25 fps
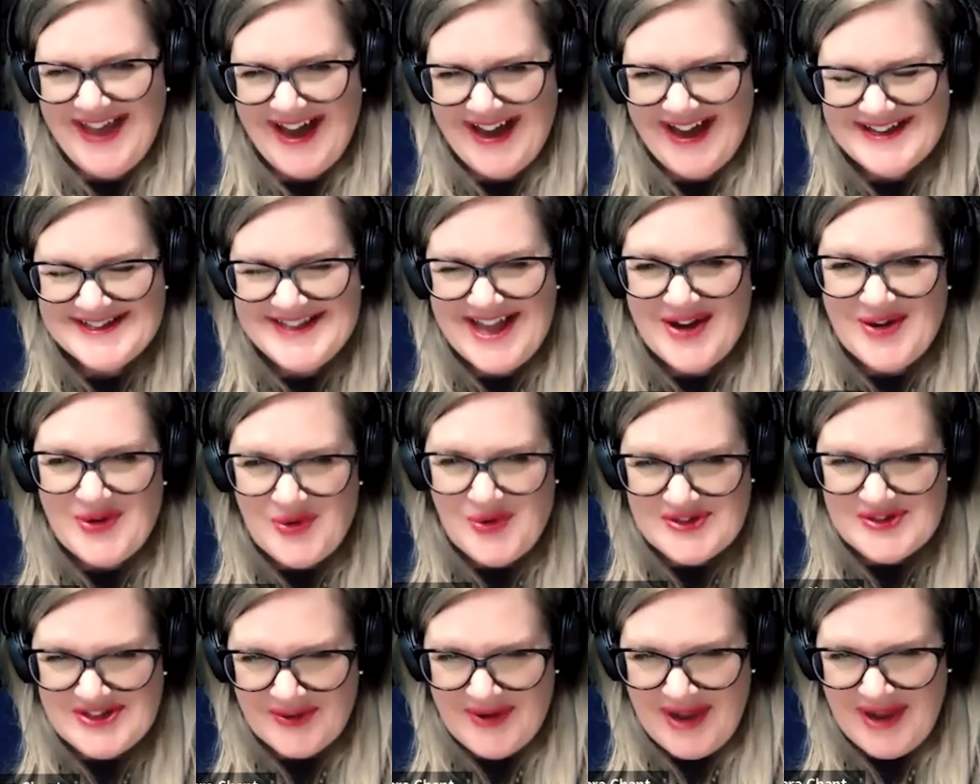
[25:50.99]
Right, is that
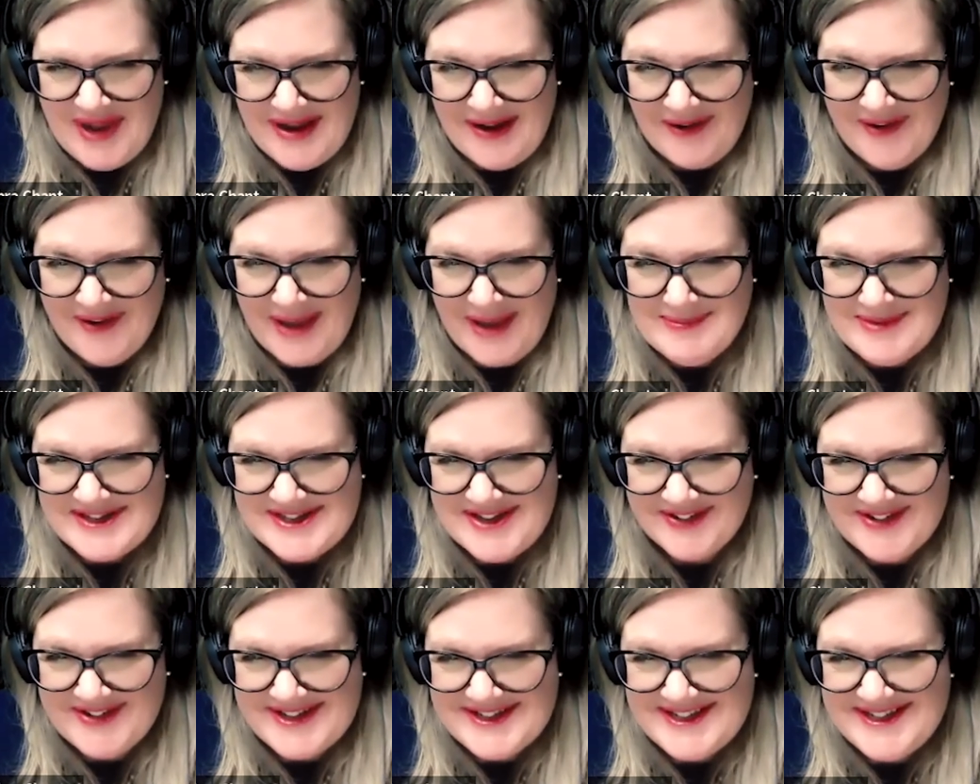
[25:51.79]
also on, on
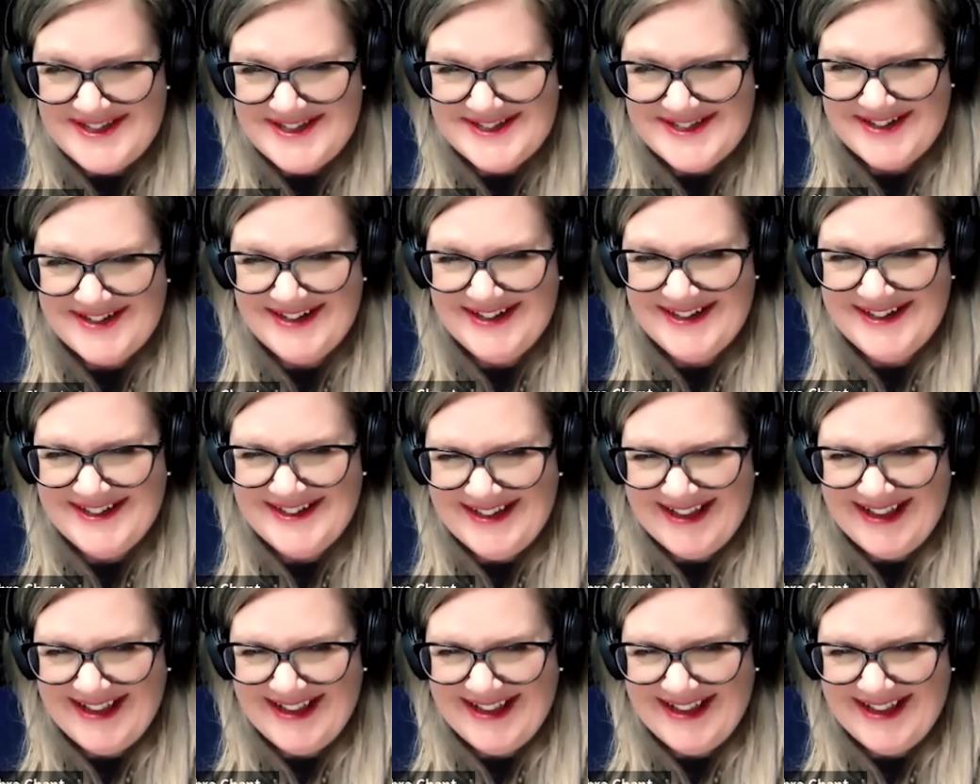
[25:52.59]
Amazon? Is it? Sorry.